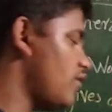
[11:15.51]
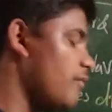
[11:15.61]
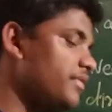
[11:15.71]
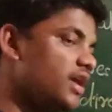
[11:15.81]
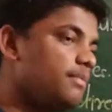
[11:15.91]

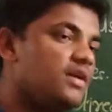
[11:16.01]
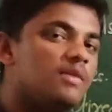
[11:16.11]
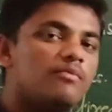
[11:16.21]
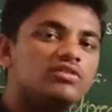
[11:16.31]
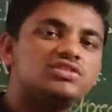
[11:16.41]
from their
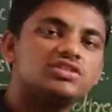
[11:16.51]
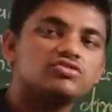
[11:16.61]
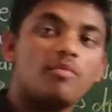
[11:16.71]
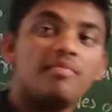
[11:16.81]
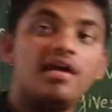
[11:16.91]
mean
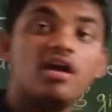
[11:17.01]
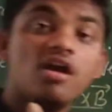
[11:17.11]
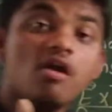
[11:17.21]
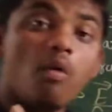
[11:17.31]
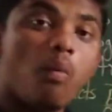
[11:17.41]
positions of the
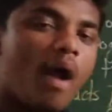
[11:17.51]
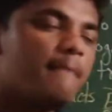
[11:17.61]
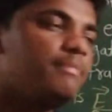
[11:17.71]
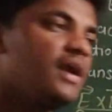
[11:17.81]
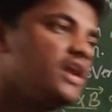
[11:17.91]

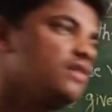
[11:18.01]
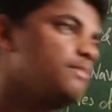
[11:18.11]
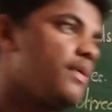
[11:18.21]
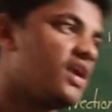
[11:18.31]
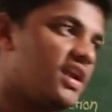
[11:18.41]

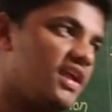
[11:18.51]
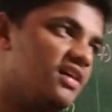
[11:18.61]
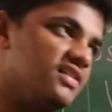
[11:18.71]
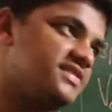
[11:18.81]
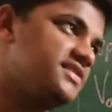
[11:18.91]
vibrating
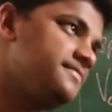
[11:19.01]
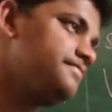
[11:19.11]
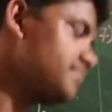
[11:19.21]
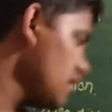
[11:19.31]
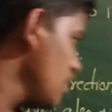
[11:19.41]
particles.
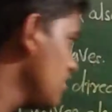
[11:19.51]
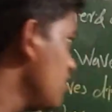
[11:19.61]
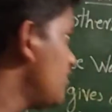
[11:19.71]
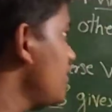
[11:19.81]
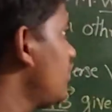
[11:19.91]

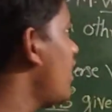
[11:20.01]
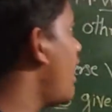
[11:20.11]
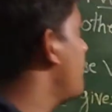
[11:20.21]
This is the